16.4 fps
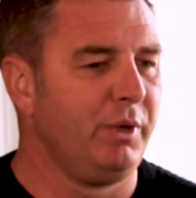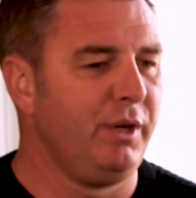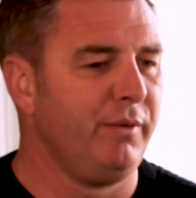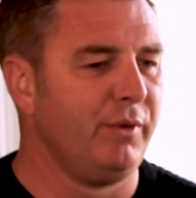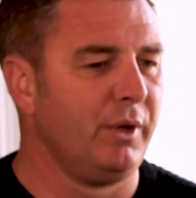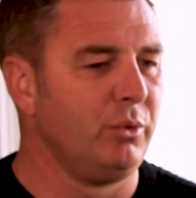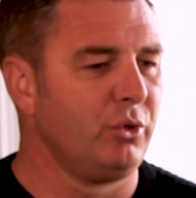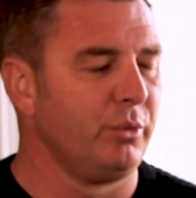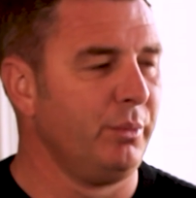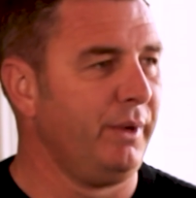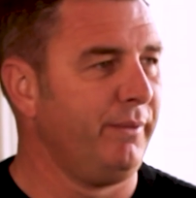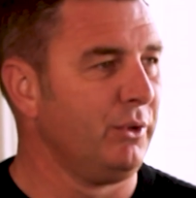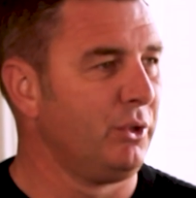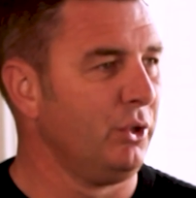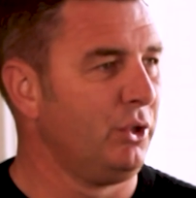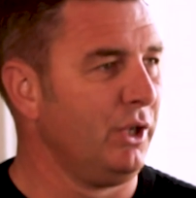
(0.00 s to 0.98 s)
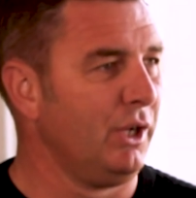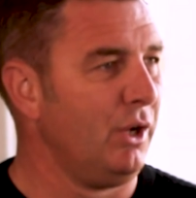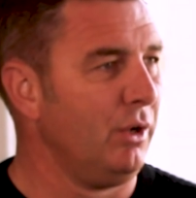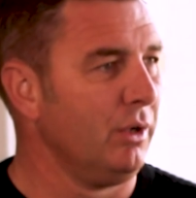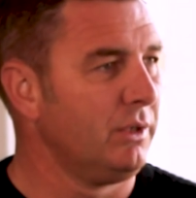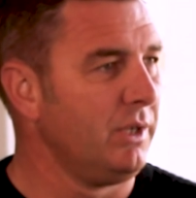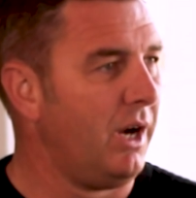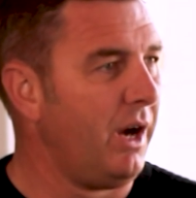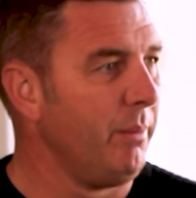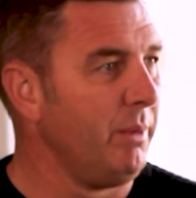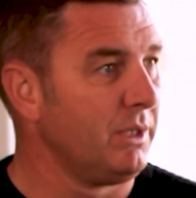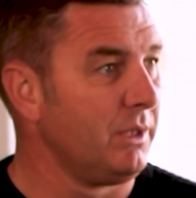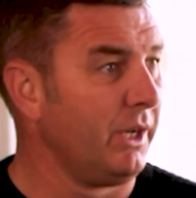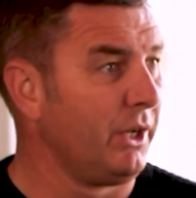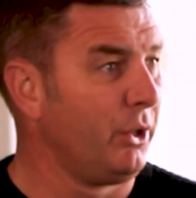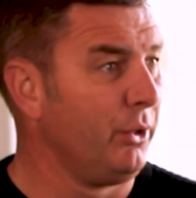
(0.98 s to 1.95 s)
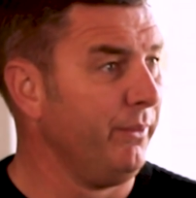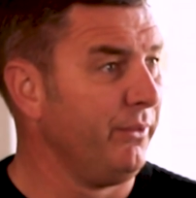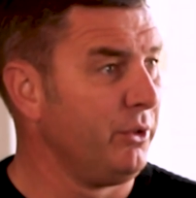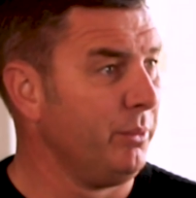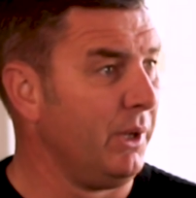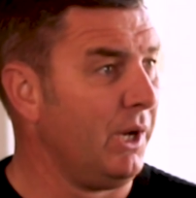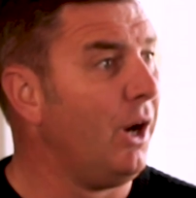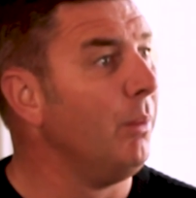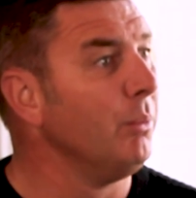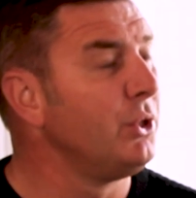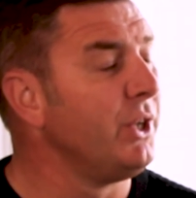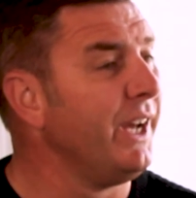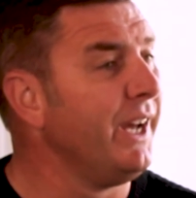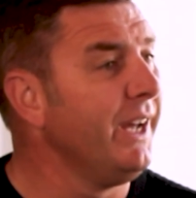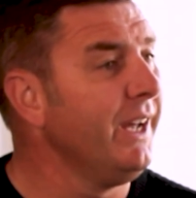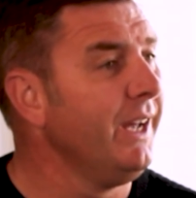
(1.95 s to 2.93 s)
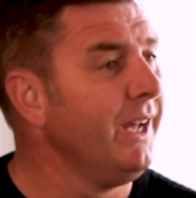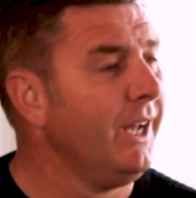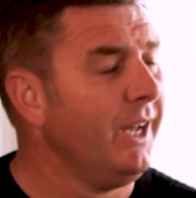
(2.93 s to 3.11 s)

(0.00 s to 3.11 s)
that you've known somebody for such a long time, it's like a comfortable armchair.